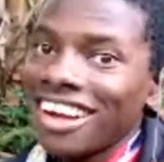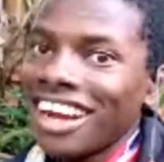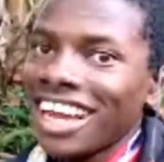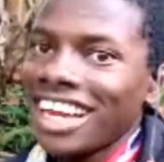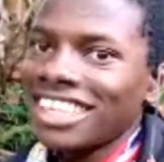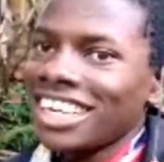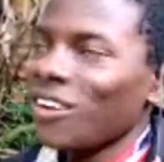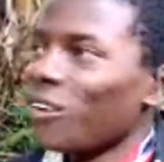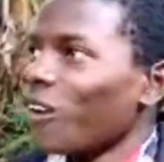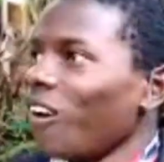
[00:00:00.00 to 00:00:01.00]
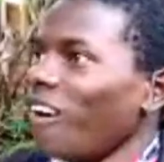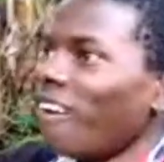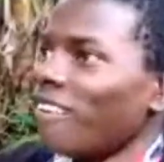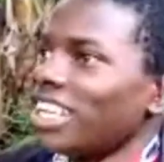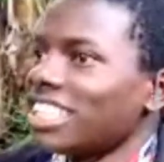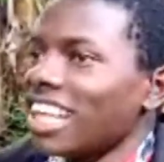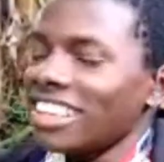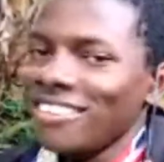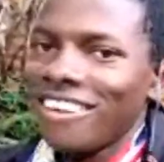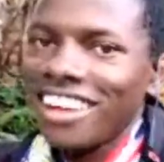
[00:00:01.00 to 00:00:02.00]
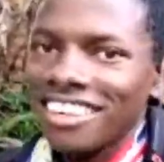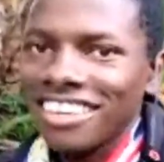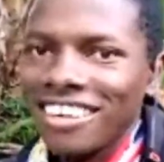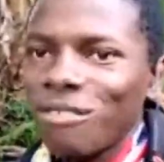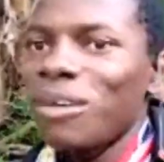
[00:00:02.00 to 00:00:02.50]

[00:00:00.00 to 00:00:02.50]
I can say, oh, it's that one.